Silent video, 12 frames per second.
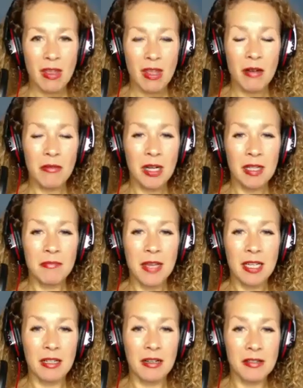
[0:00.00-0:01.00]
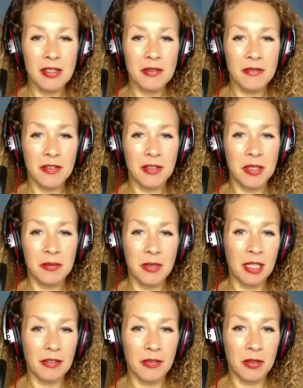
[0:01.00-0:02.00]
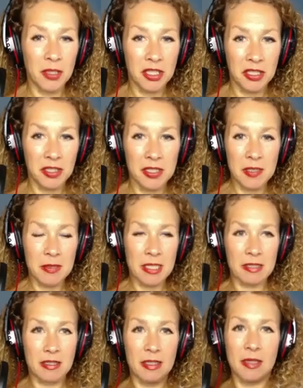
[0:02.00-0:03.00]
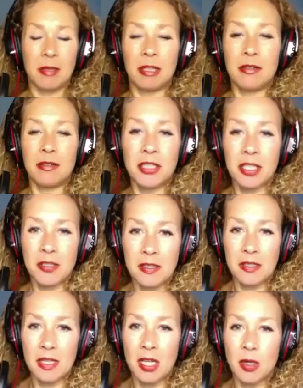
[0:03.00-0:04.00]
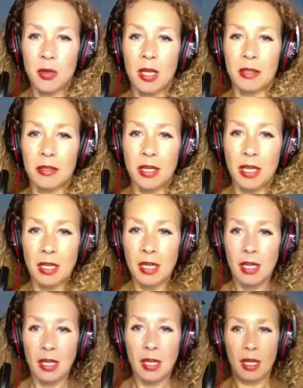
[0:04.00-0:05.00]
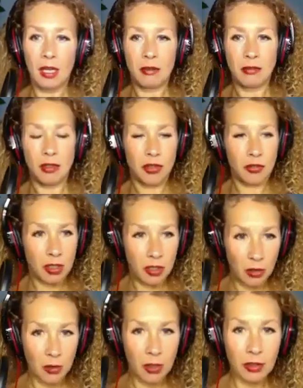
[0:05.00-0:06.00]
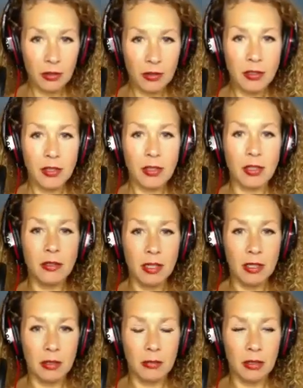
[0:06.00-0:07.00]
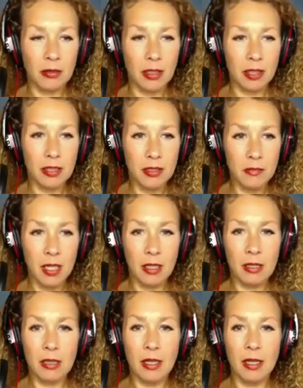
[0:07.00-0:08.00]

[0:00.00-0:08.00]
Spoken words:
I want to make it also very relevant, which it is, because it's about justice and equality and your drug court. Can you talk about that as well?